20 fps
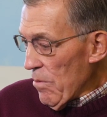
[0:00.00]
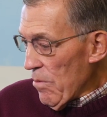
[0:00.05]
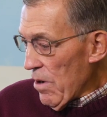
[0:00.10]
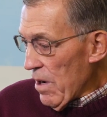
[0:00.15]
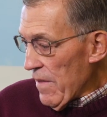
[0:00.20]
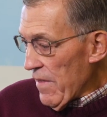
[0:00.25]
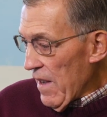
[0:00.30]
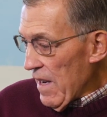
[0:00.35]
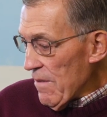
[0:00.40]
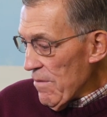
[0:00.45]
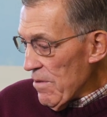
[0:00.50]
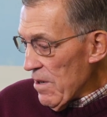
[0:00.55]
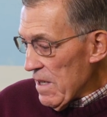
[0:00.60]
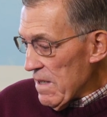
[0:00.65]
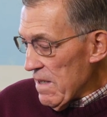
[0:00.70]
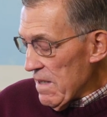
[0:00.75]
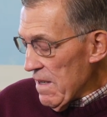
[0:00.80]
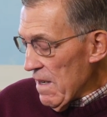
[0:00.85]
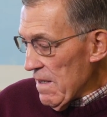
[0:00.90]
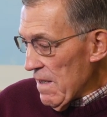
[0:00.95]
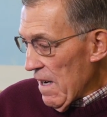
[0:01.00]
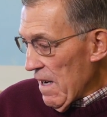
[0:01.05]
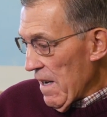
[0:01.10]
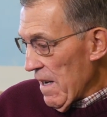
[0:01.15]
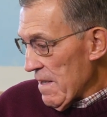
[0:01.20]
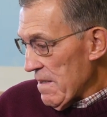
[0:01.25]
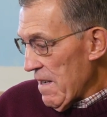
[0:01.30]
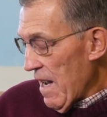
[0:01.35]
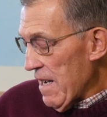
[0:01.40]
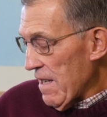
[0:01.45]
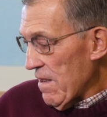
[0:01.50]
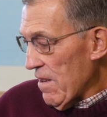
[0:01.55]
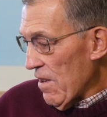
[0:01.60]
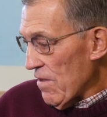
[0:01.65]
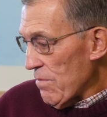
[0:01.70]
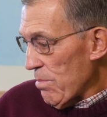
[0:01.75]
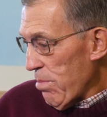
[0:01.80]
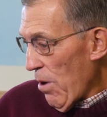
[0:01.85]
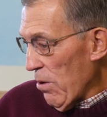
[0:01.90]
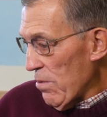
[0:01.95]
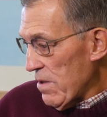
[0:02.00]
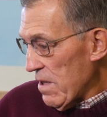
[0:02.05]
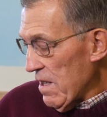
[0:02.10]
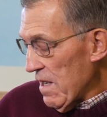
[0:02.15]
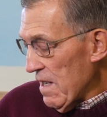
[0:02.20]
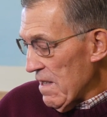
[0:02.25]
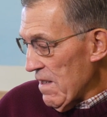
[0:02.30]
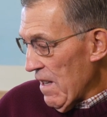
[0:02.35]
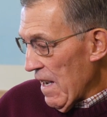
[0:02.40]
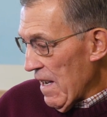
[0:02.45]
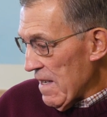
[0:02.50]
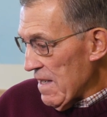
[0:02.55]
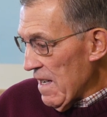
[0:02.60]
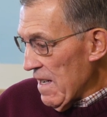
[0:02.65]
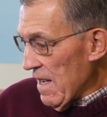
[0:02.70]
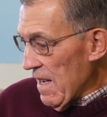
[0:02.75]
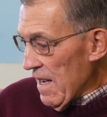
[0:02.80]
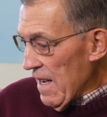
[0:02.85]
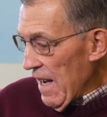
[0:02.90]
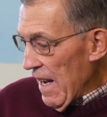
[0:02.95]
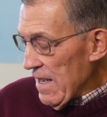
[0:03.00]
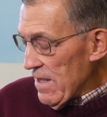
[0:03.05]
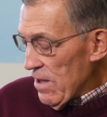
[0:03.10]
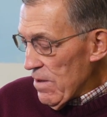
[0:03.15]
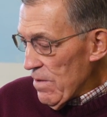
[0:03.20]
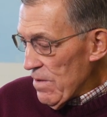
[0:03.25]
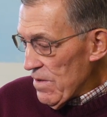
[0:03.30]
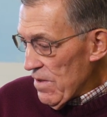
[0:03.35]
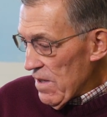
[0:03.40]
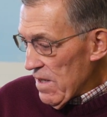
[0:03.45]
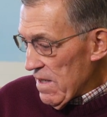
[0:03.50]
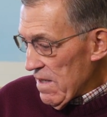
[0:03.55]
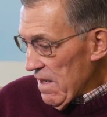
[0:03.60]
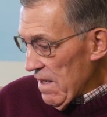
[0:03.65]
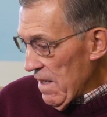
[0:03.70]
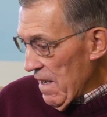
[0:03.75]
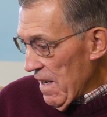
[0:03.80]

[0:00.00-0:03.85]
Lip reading: where they would take this protein then and use it